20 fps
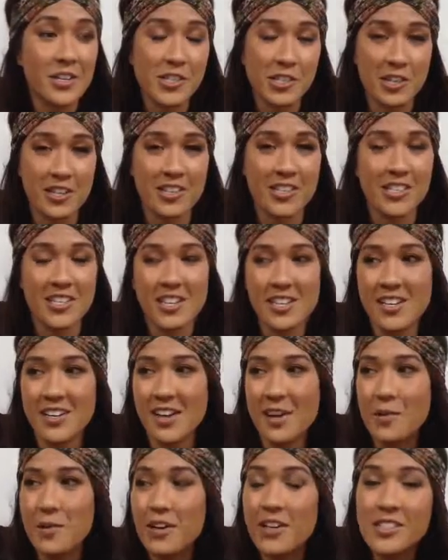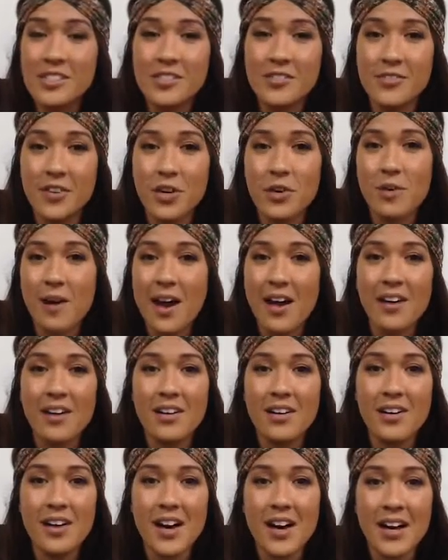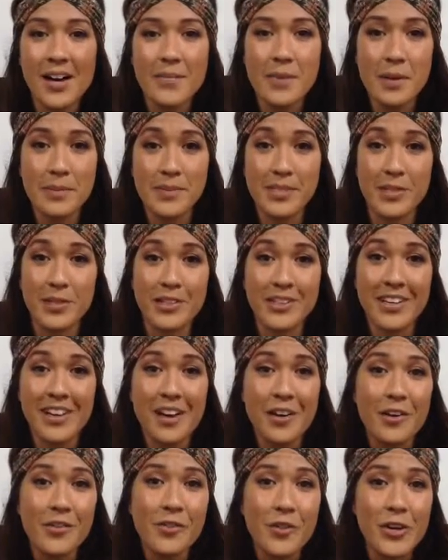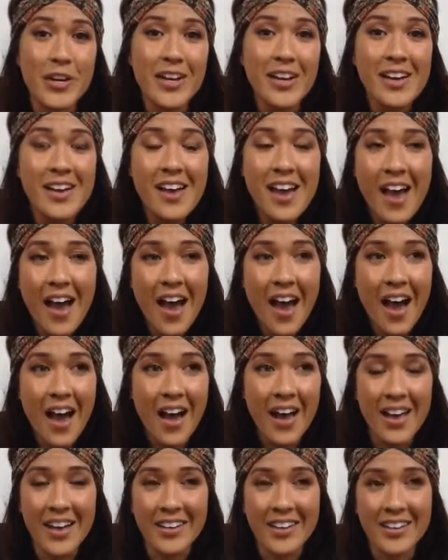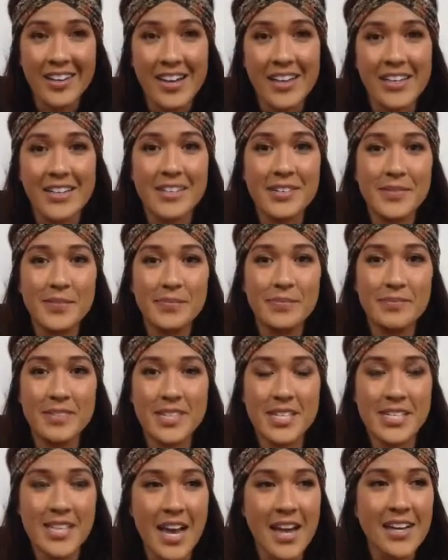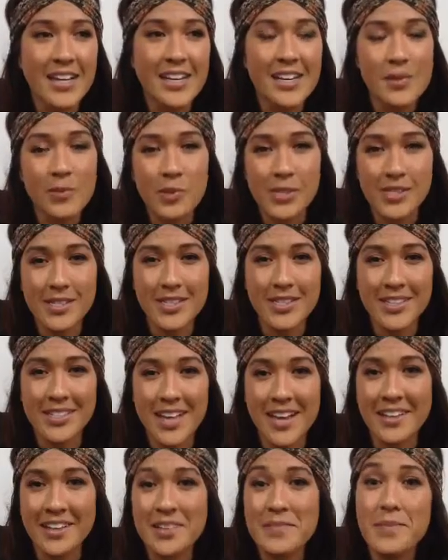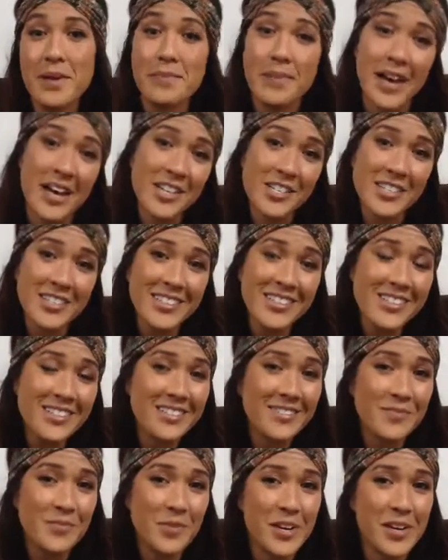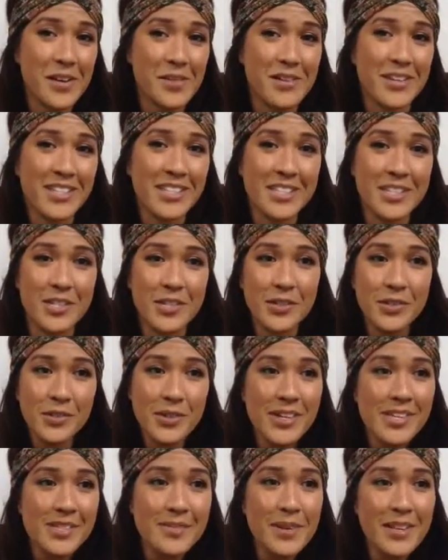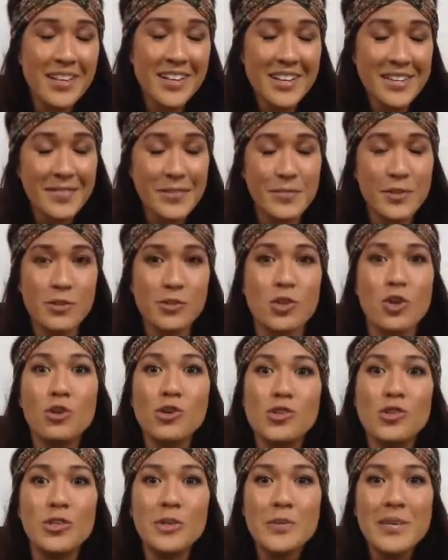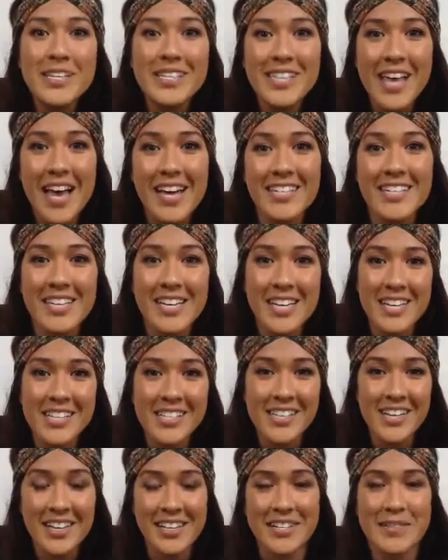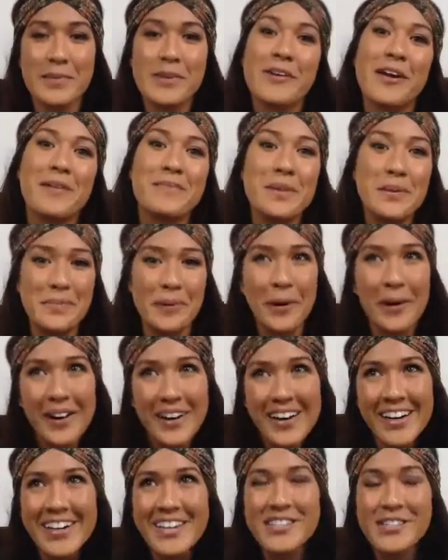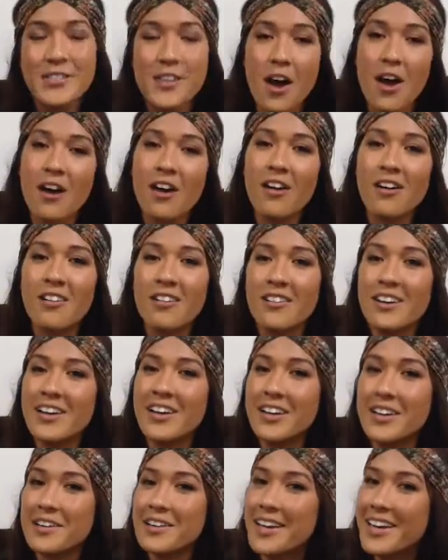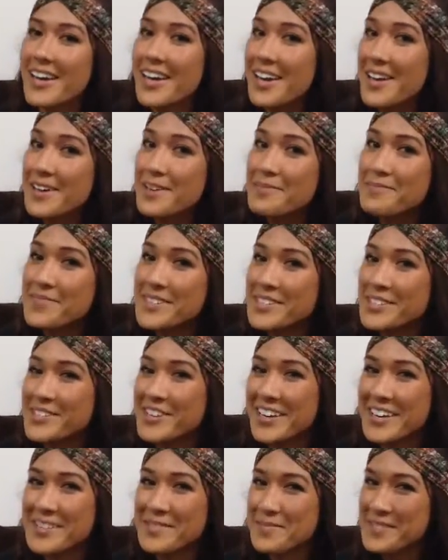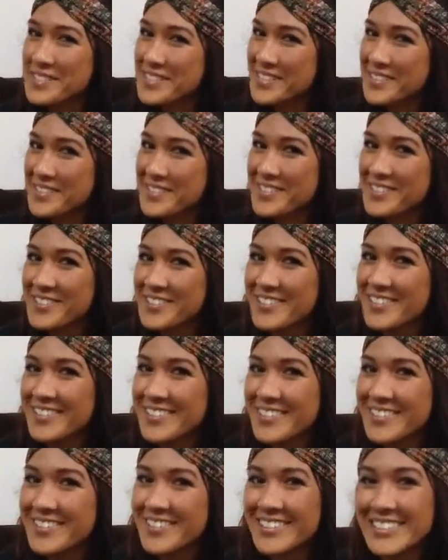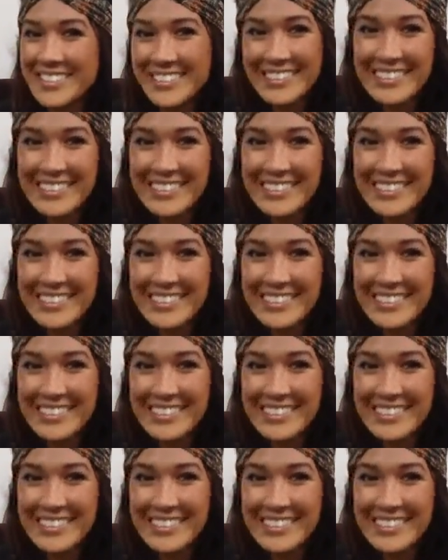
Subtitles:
geology, and I worked for a while up in Northern California and kind of decided it wasn't exactly my passion and what I wanted to do the rest of my life. I'm too social to be a scientist. I like to be around people. So here I am, trying to be social.